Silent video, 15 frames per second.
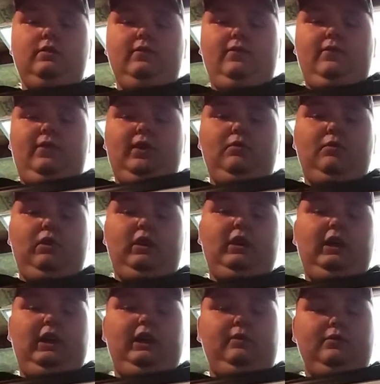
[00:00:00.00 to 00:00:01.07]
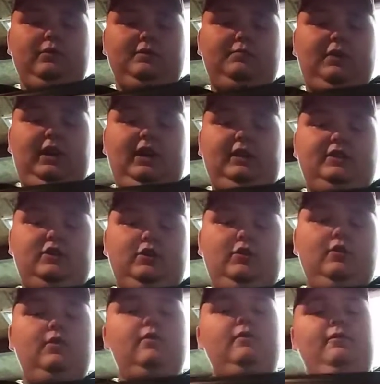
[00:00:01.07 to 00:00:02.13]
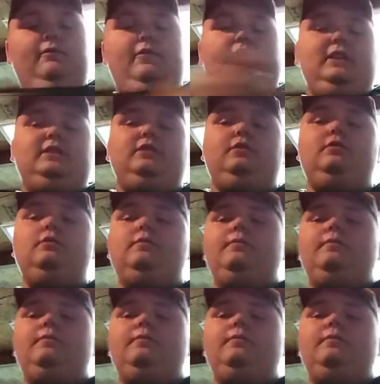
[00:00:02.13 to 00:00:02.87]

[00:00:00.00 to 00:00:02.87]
V1 equals P2 V2.